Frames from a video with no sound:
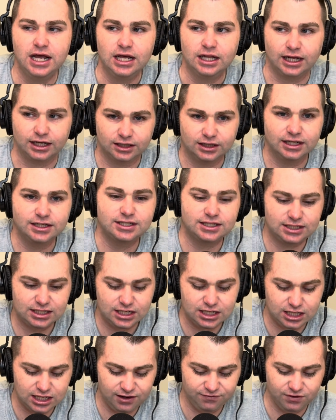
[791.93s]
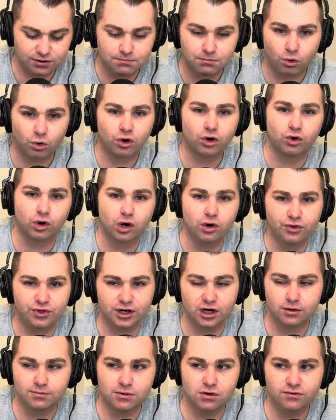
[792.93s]
like, let's see even more growth
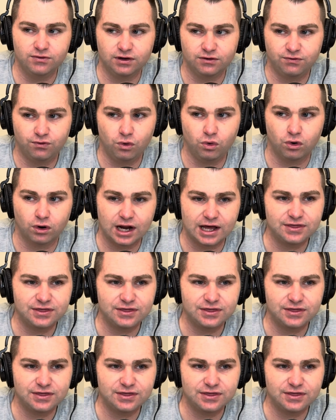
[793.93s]
here moving forward.